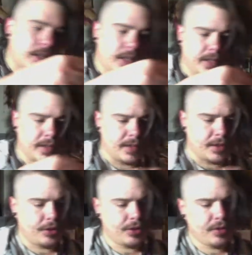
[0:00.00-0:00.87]
Here's the
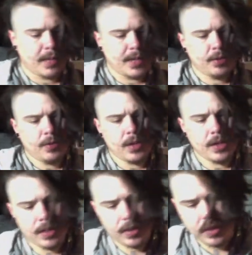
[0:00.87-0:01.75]
user manual.
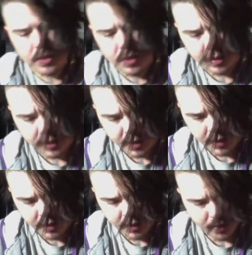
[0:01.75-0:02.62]

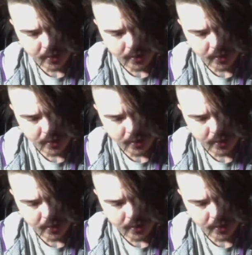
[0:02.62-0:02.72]
Okay.